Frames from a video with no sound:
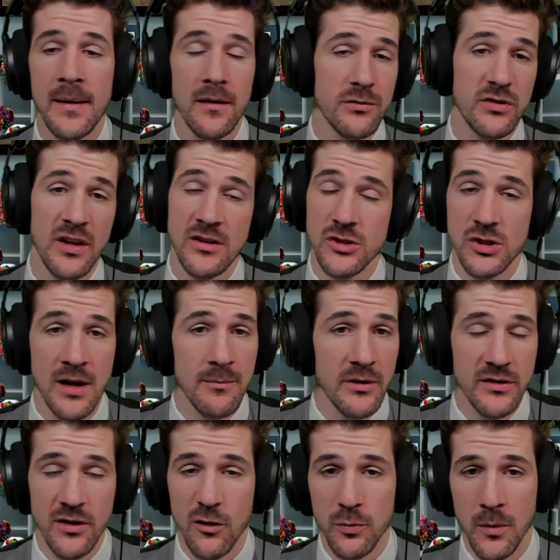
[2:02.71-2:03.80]

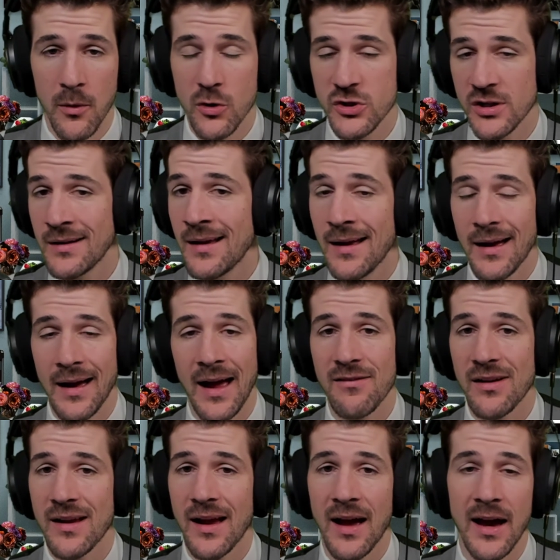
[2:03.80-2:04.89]
Shameless self-promotion. I have
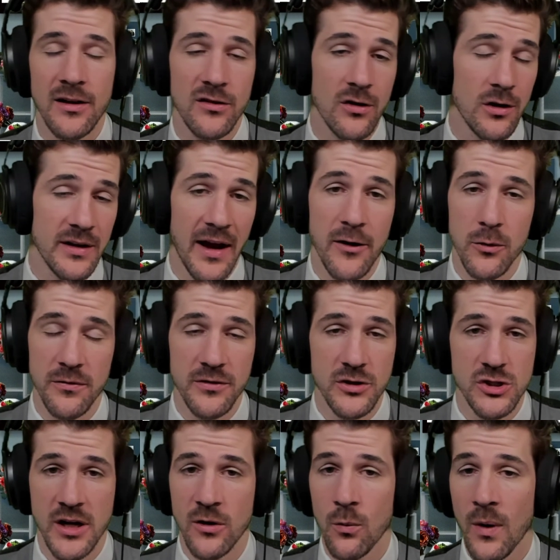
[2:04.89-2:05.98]
a guide. It's called How to
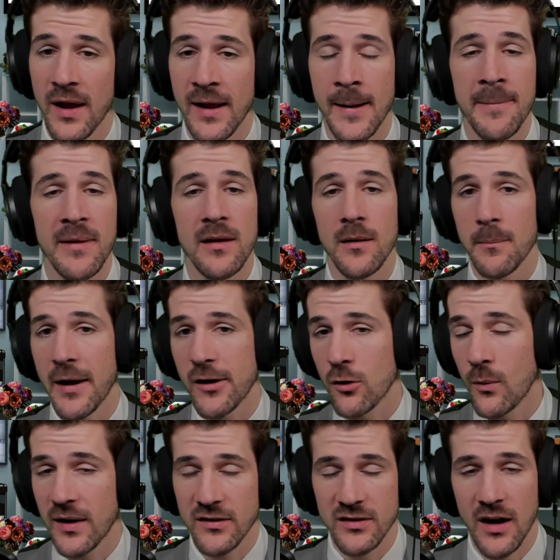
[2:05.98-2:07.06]
Officiate a Wedding.
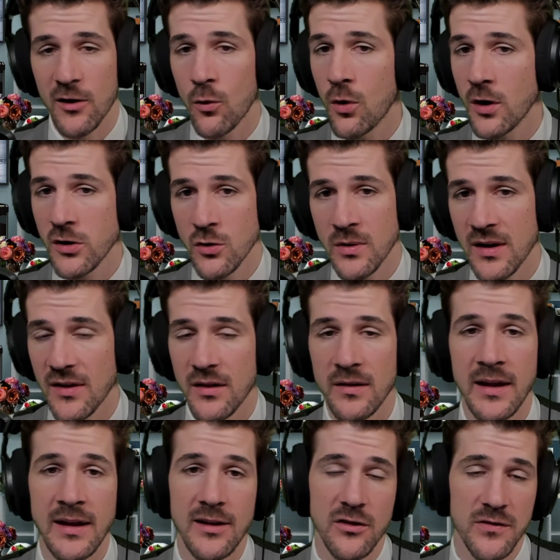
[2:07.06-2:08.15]
MicroWeddings.org. You can get the
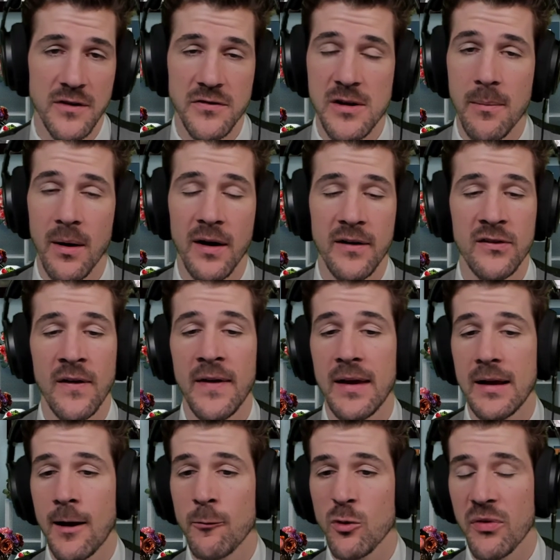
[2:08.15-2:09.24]
link. It's 50 bucks. It
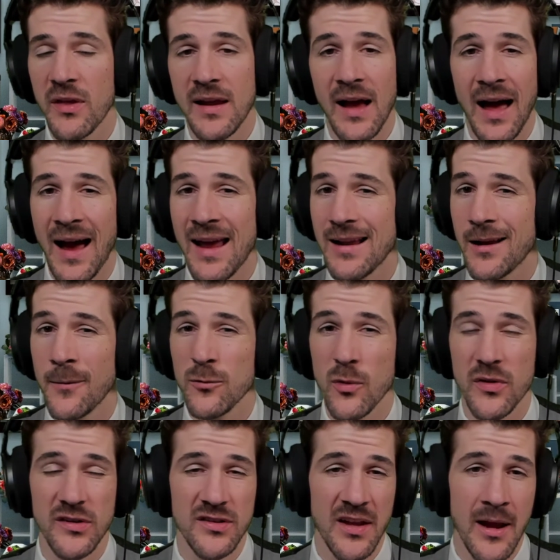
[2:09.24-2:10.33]
comes with a guide. It comes with
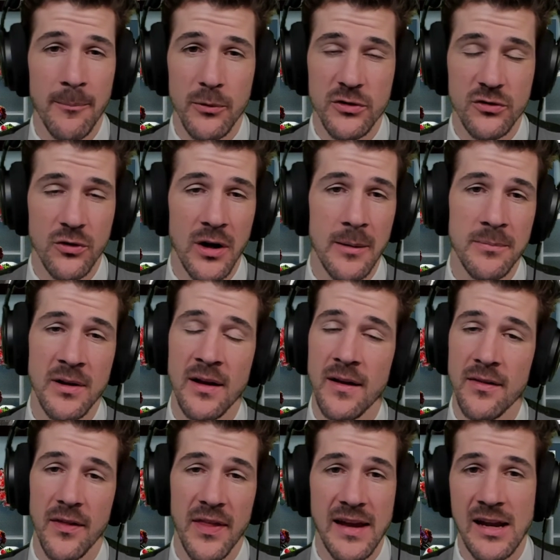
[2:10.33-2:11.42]
a sample script
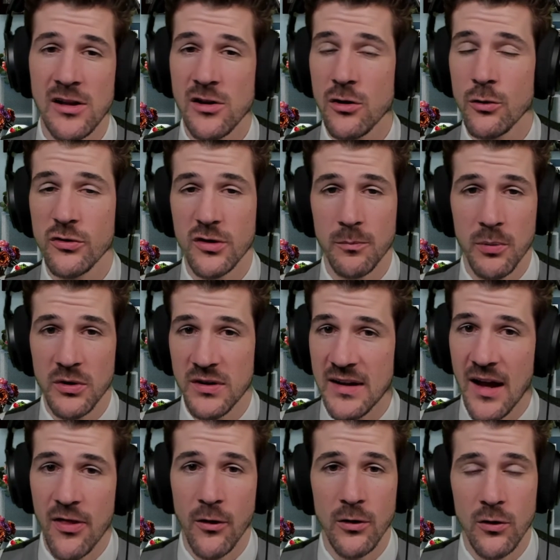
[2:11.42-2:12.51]
that they can use to put
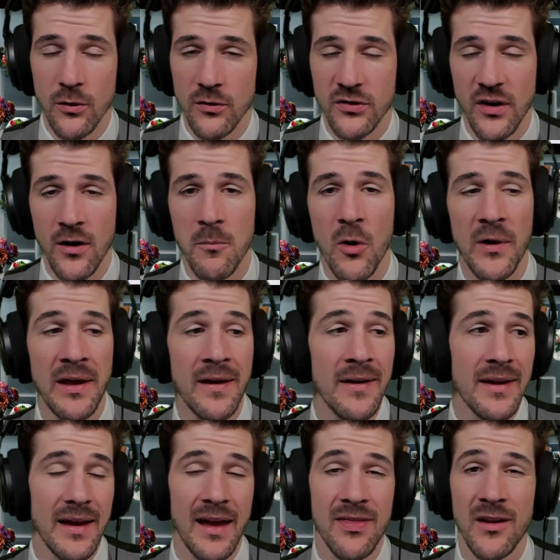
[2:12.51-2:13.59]
together your ceremony.
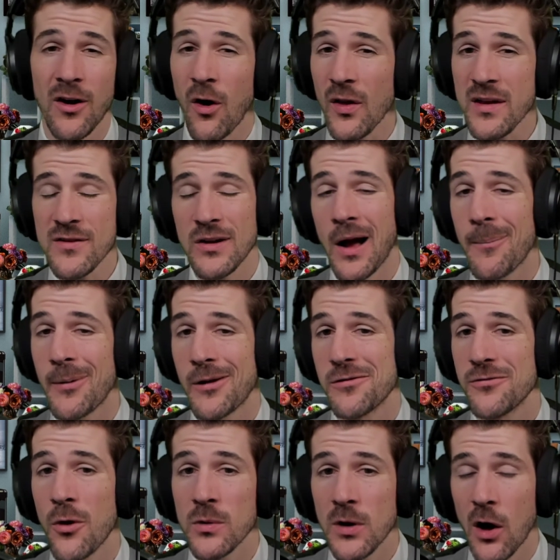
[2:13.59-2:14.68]
And then I'll even hop on a
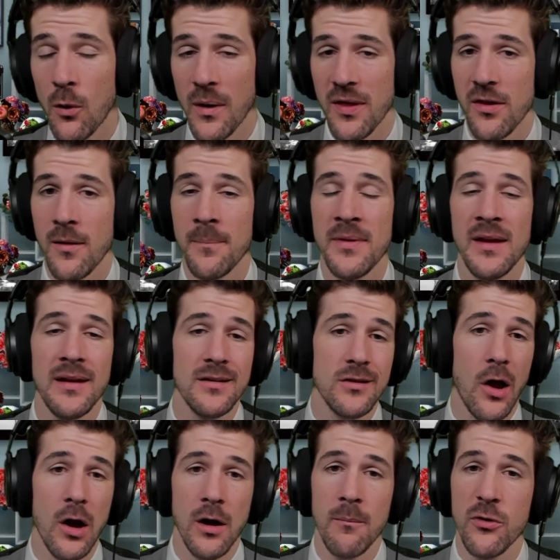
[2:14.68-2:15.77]
phone call with them,
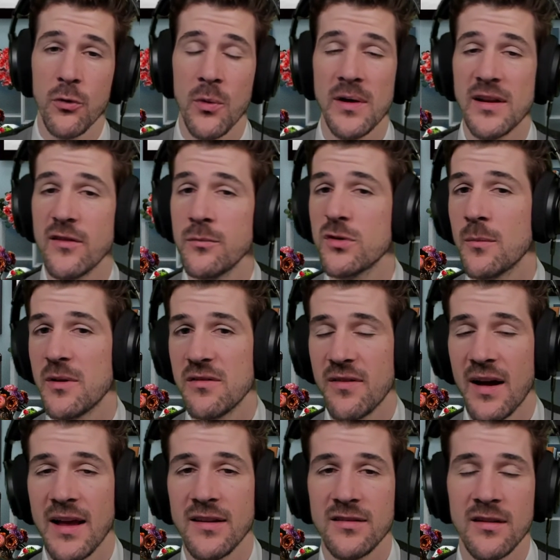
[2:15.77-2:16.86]
talk them through it, give them some
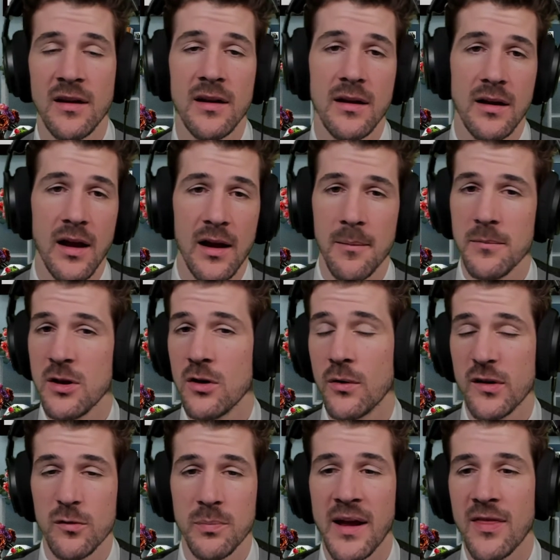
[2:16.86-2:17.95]
advice, kind of,
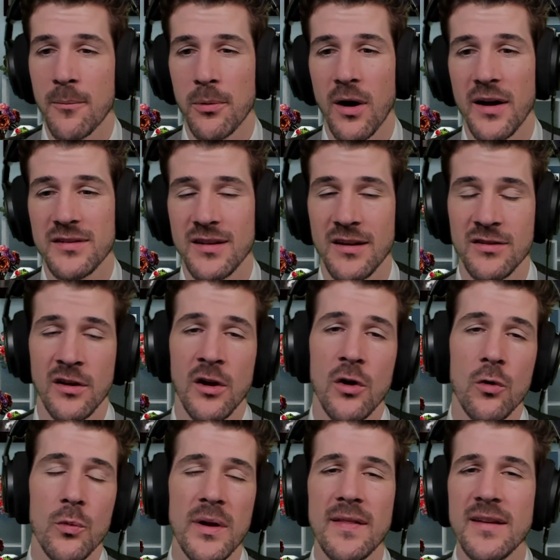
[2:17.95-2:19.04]
explain the process.
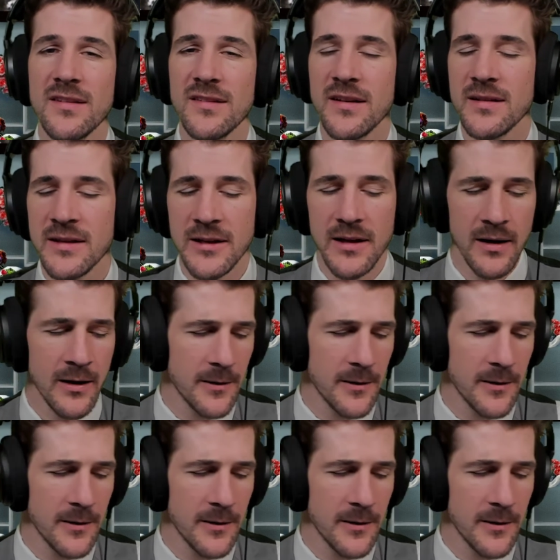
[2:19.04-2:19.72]
Realistically,